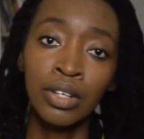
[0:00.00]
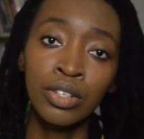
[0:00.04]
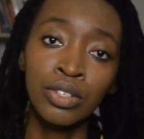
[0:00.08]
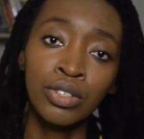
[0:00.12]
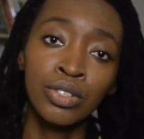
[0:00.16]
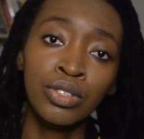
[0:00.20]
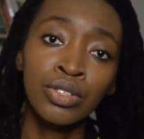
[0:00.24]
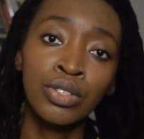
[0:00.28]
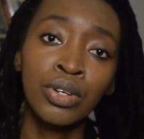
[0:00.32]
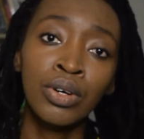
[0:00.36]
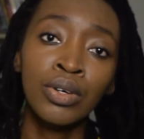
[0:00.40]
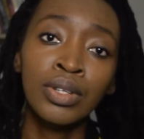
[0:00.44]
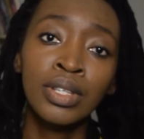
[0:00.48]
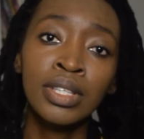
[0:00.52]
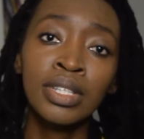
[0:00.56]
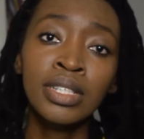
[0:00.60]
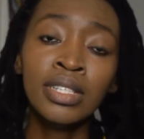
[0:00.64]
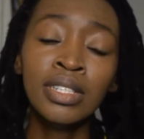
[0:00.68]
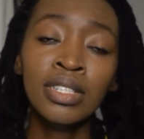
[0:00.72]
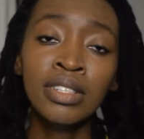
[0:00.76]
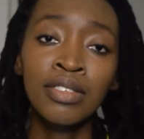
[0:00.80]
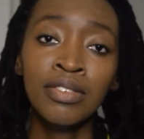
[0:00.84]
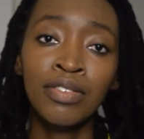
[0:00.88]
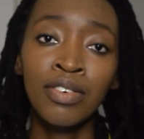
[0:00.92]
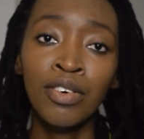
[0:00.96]
So this
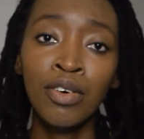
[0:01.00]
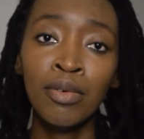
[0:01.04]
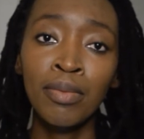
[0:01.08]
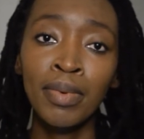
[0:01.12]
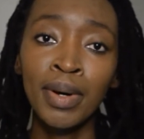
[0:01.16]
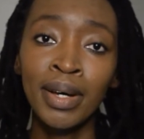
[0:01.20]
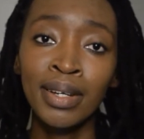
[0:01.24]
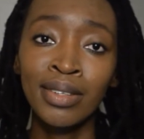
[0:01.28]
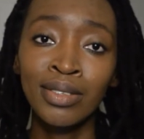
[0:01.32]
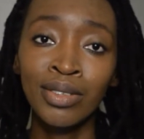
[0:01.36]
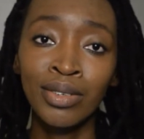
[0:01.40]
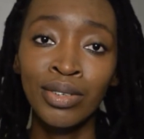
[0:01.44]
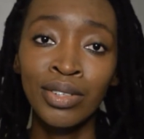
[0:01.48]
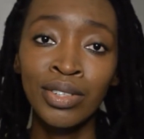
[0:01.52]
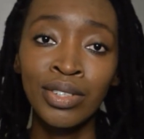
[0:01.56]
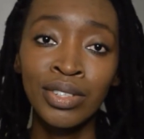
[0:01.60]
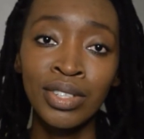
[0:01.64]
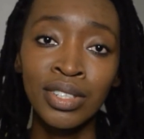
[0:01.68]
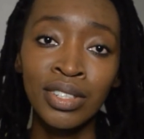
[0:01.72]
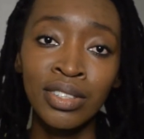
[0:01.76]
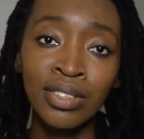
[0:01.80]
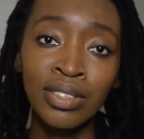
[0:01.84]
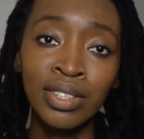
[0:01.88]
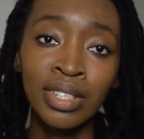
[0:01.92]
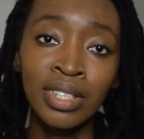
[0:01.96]
is a four-part
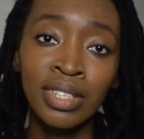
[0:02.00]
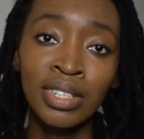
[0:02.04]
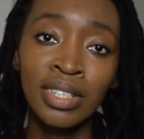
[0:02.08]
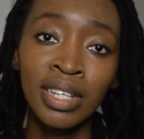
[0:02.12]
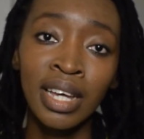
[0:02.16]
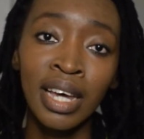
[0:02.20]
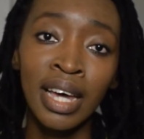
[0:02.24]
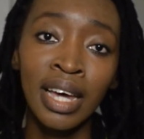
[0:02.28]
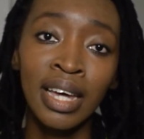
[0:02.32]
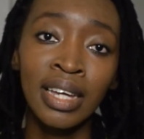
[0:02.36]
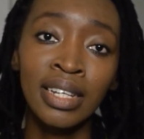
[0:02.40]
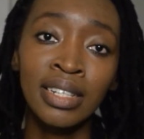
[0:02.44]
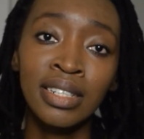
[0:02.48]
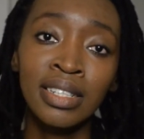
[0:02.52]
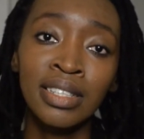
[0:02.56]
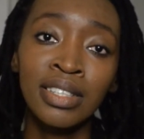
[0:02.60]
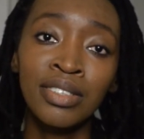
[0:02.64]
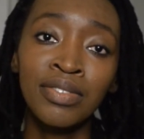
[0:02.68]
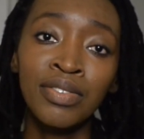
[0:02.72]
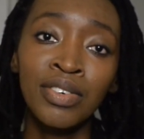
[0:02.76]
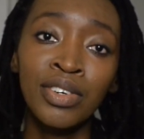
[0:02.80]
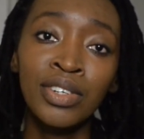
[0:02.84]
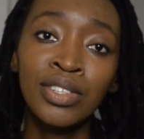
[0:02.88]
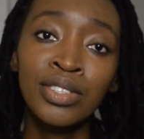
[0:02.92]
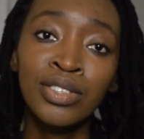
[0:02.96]
docuseries, and
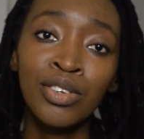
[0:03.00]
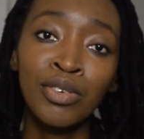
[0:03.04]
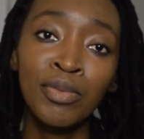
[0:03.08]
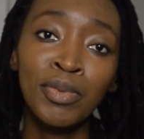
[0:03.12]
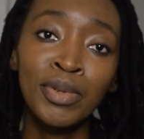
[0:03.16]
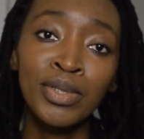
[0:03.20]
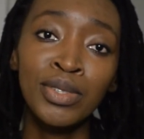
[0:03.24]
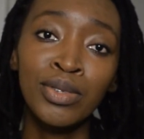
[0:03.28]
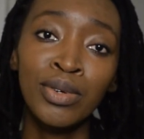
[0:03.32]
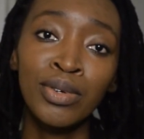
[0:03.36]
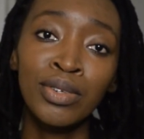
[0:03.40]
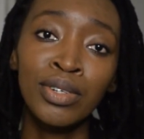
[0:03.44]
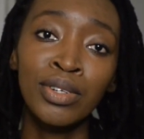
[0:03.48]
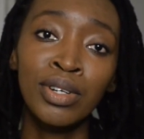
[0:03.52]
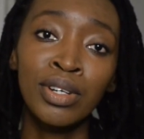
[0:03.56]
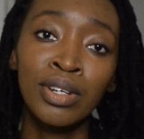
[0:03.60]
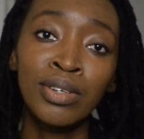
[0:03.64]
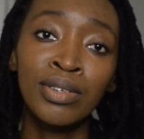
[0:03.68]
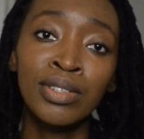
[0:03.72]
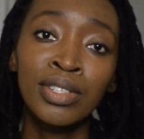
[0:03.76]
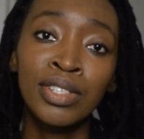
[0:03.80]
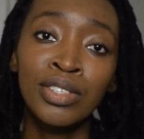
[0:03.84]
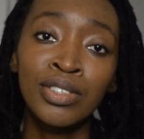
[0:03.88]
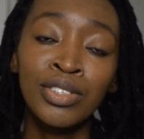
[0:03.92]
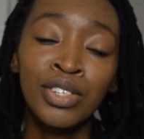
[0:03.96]
the first episode
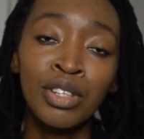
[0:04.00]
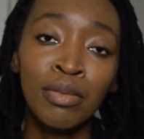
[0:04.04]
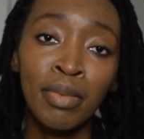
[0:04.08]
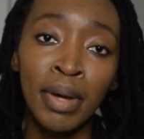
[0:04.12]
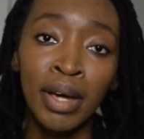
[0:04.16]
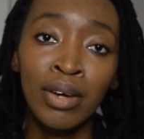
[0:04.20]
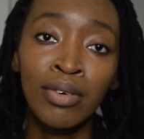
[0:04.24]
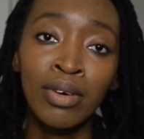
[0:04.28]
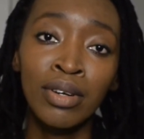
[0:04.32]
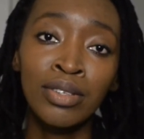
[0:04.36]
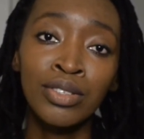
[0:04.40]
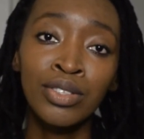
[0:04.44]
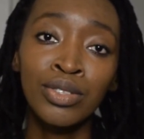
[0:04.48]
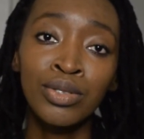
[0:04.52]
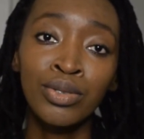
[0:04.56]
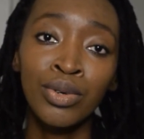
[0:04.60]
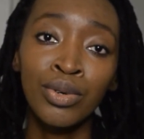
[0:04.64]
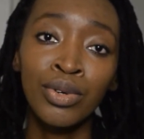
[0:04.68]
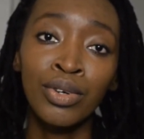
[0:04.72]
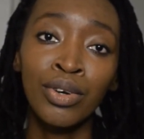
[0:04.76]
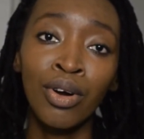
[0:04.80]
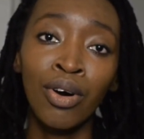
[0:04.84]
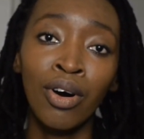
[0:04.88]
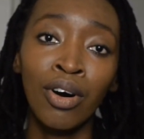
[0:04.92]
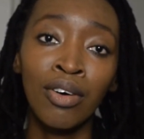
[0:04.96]
looks into the background
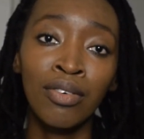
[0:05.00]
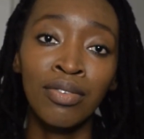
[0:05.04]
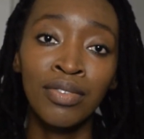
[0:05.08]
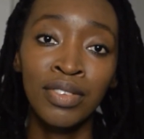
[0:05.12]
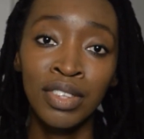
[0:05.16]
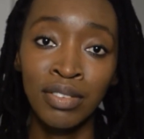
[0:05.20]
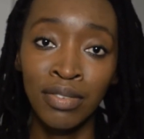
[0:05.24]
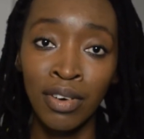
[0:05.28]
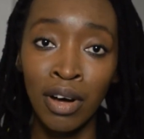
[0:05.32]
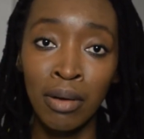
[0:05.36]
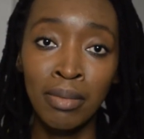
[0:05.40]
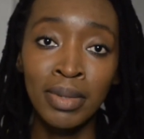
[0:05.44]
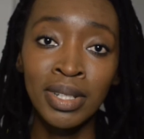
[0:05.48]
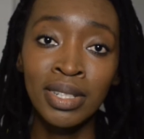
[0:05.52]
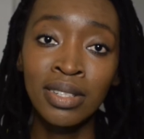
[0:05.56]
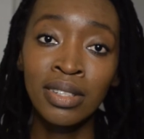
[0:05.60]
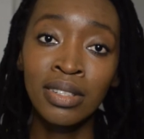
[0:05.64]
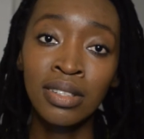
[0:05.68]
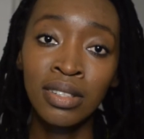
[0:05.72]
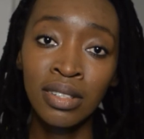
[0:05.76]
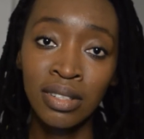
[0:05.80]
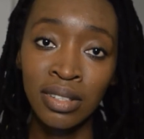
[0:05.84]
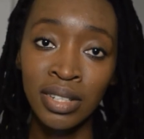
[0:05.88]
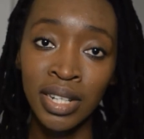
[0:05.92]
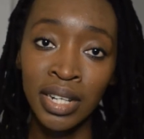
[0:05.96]
story of the
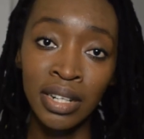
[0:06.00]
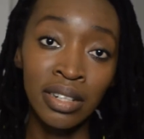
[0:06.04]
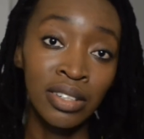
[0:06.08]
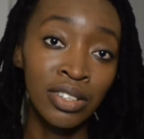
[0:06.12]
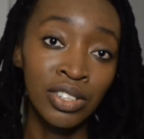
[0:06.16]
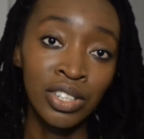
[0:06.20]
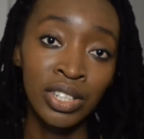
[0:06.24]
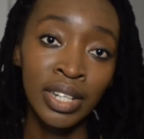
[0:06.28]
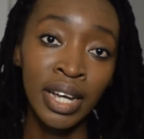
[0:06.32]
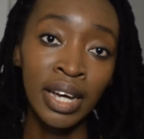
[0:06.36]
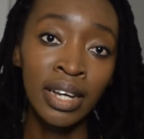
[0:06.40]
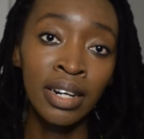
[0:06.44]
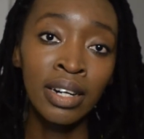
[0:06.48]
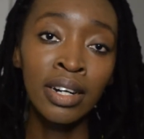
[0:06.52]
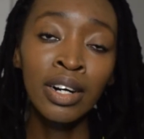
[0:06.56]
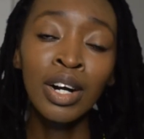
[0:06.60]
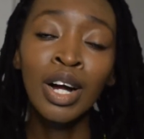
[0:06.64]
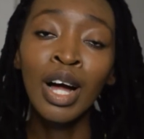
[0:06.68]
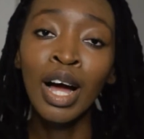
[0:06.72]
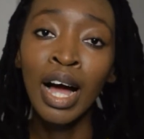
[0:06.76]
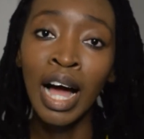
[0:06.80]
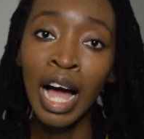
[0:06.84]
pharmacist, Daniel Schneider.